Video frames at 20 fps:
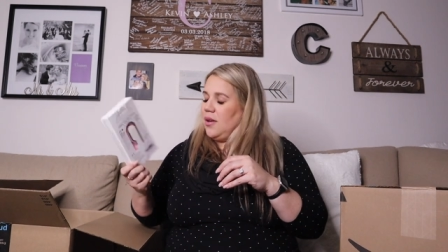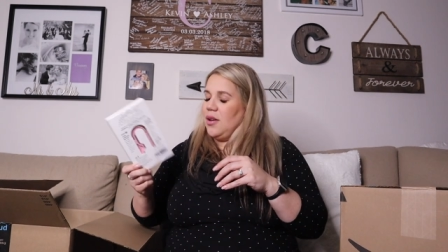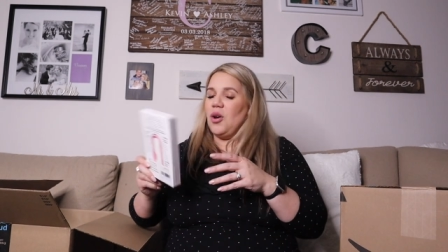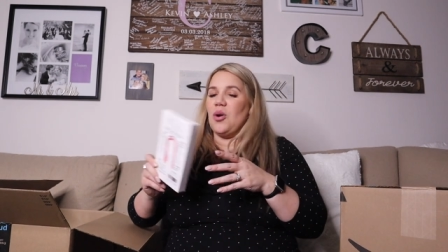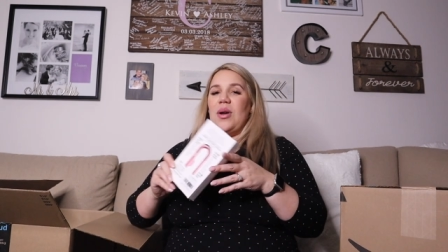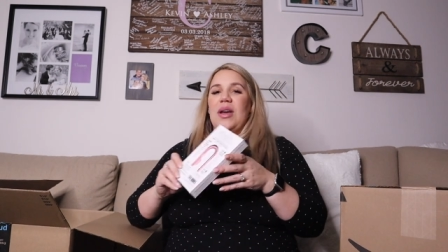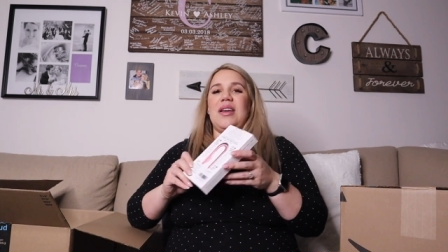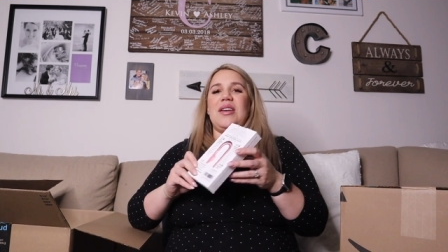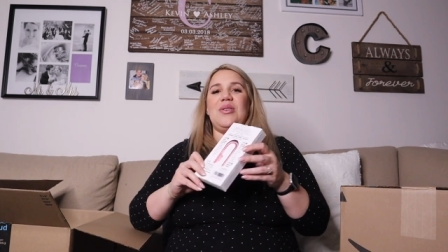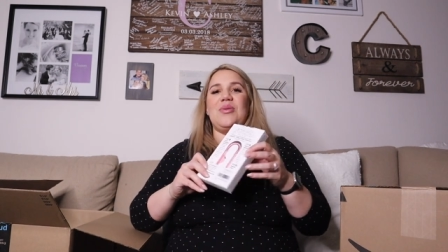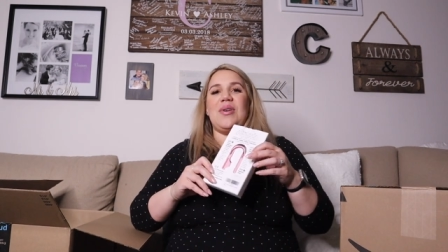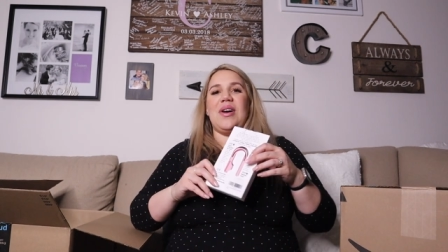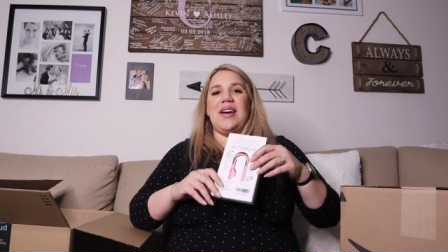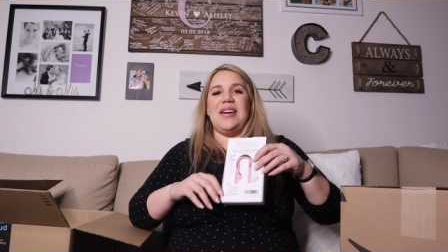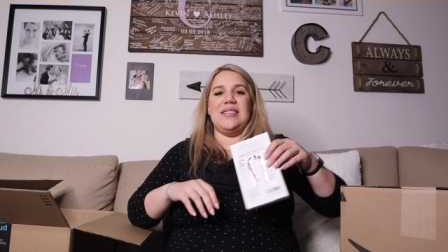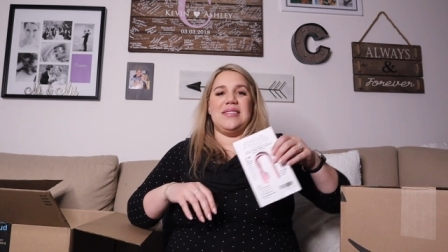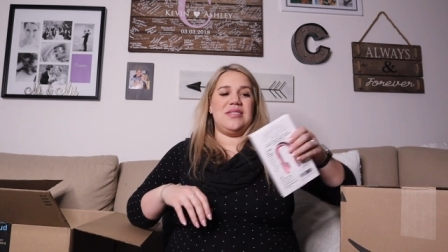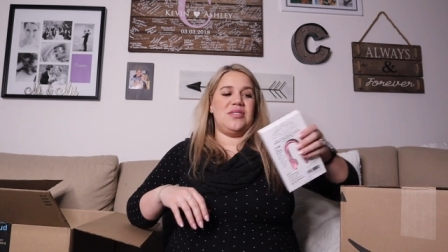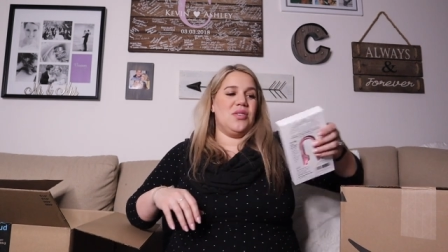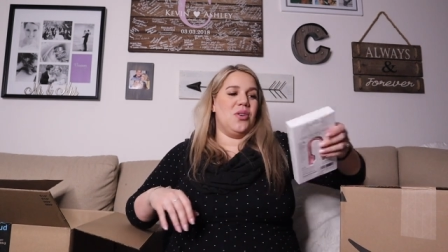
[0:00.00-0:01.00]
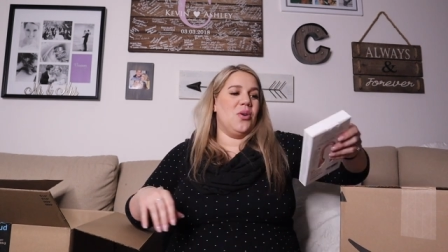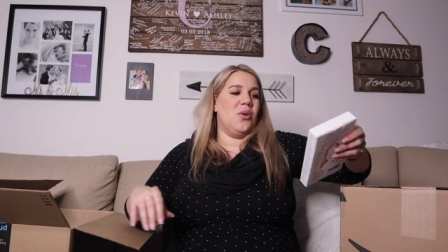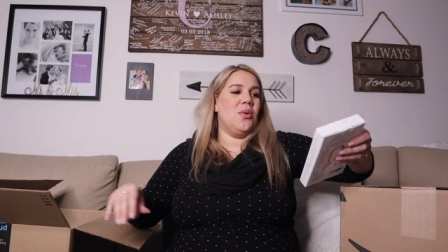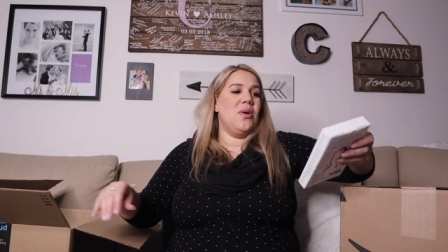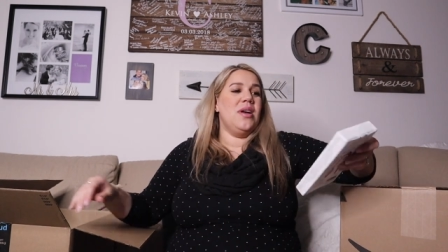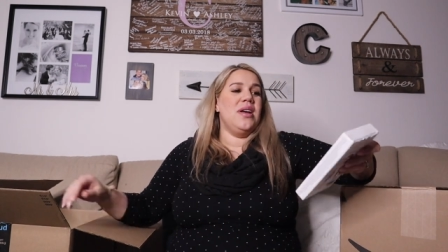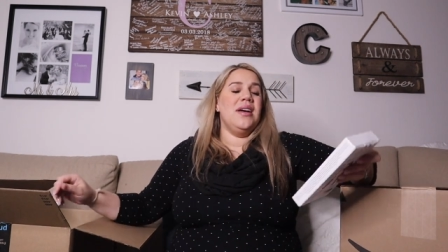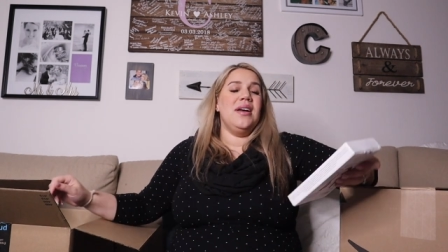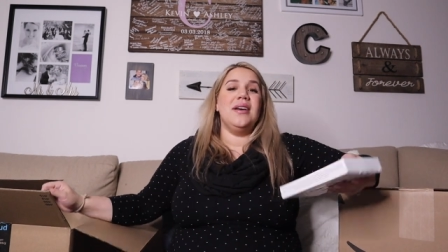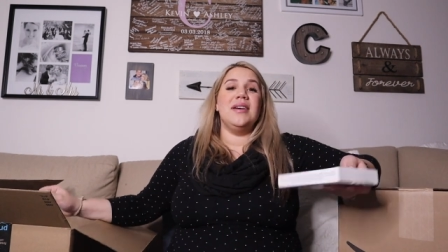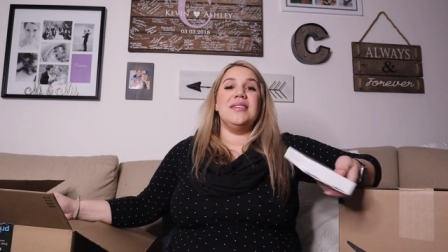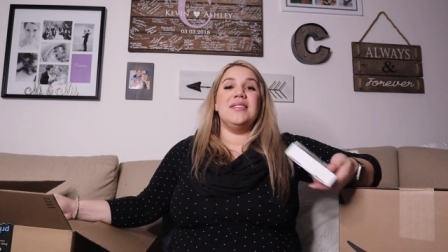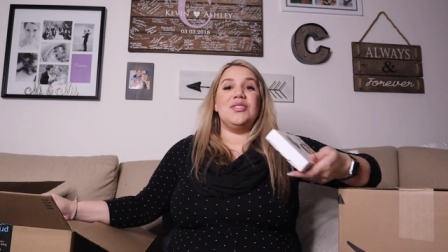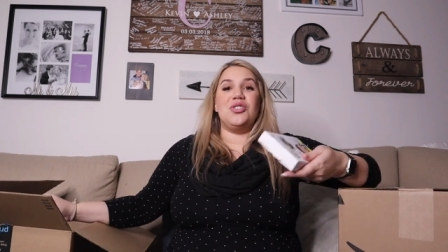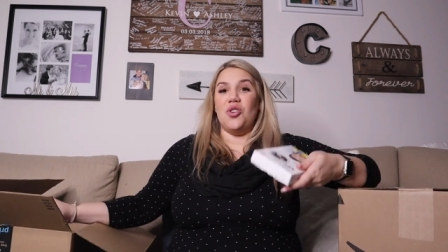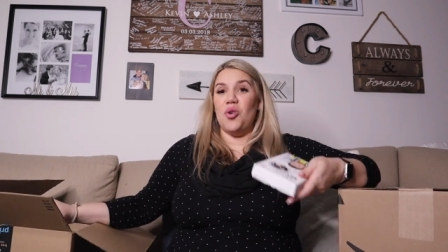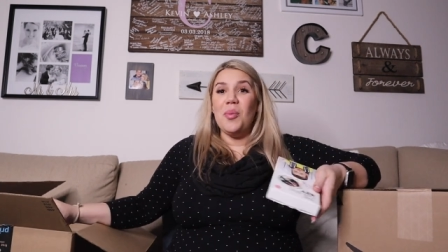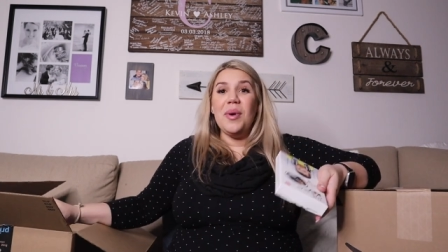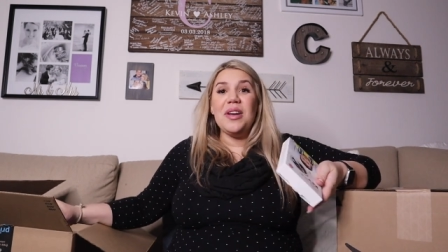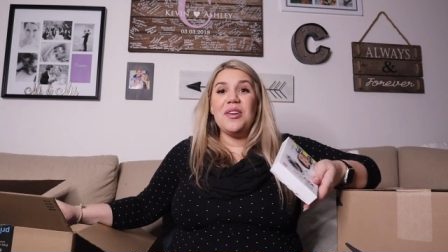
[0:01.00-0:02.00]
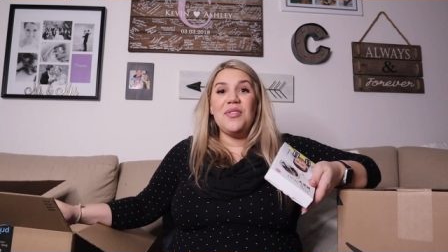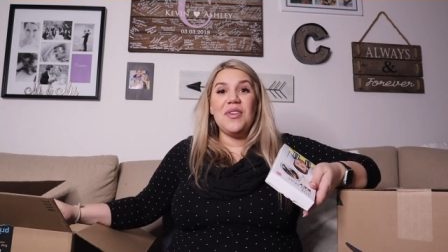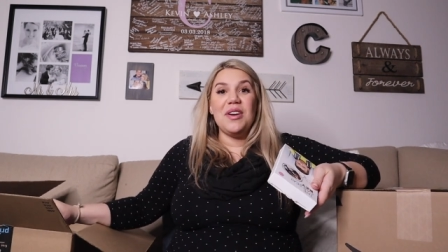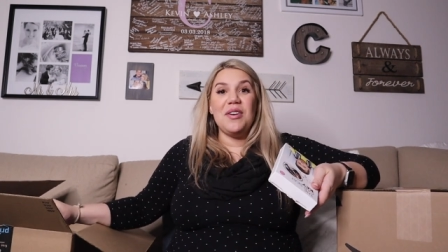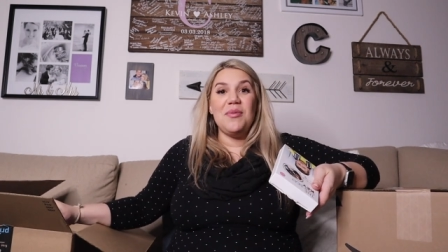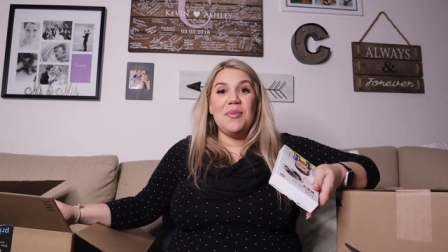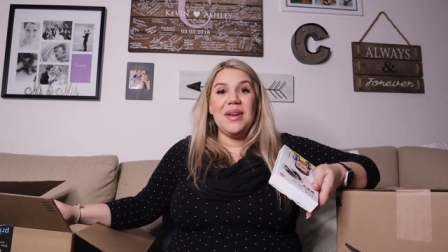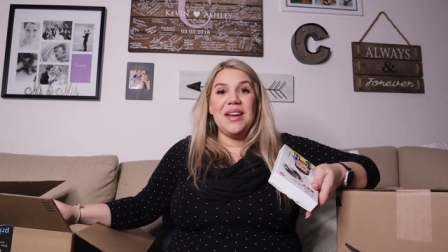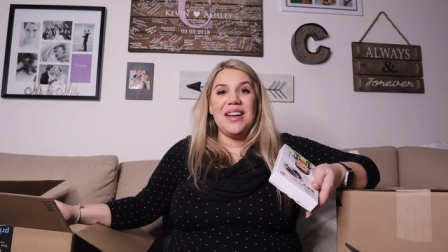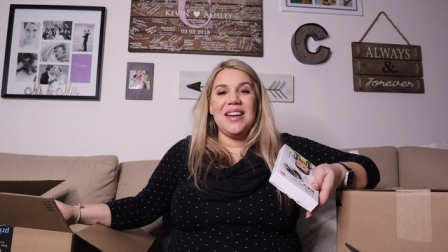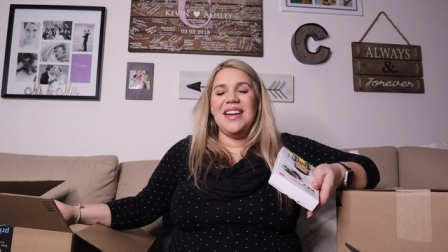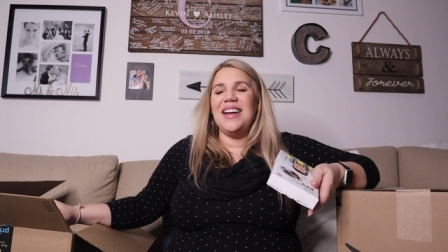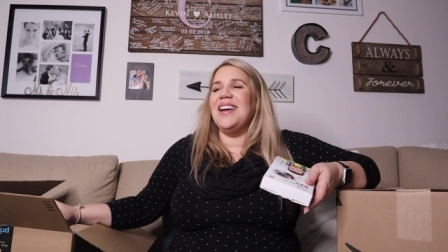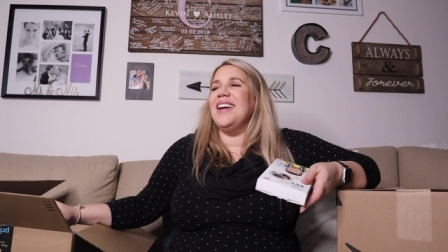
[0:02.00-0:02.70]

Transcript: Okay, you guys, so don't make fun of me